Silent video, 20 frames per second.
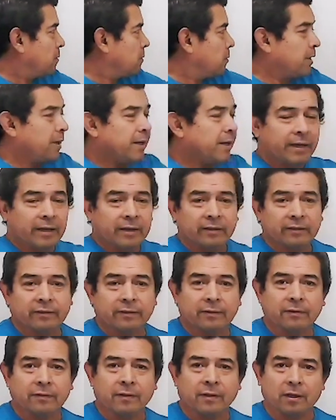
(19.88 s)
We
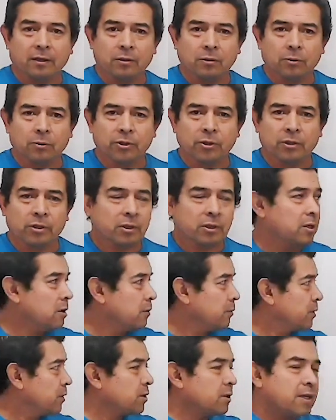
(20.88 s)
have the indoor unit
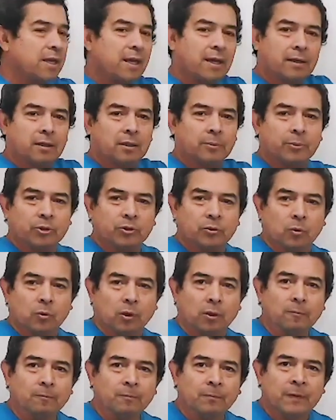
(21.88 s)
here, which is hanging up on the
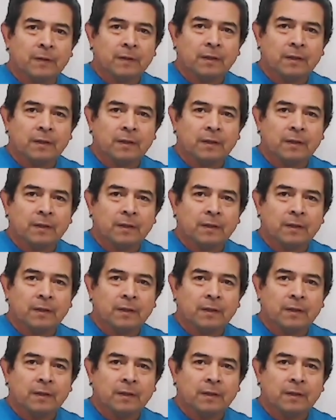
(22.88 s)
wall.